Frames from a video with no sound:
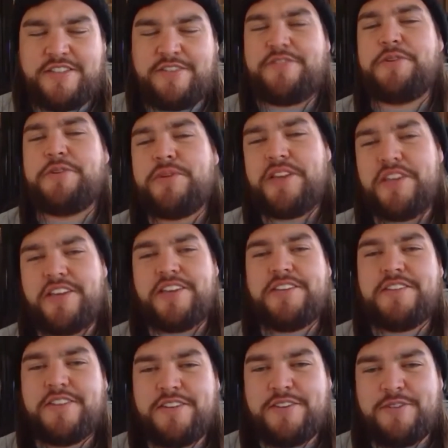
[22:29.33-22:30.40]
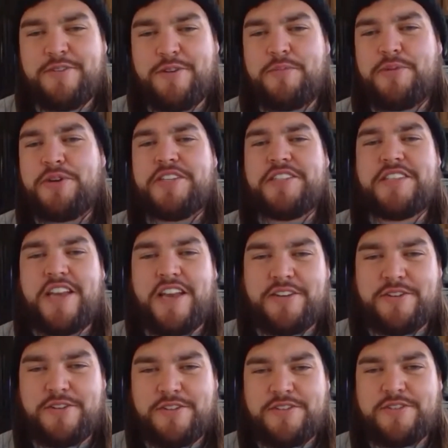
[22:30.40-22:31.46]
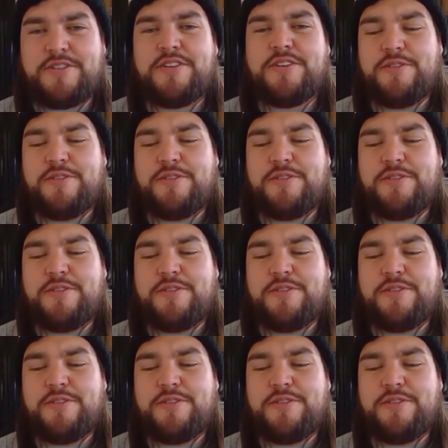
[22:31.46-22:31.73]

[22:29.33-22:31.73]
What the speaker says: If you're me or Bernie Sanders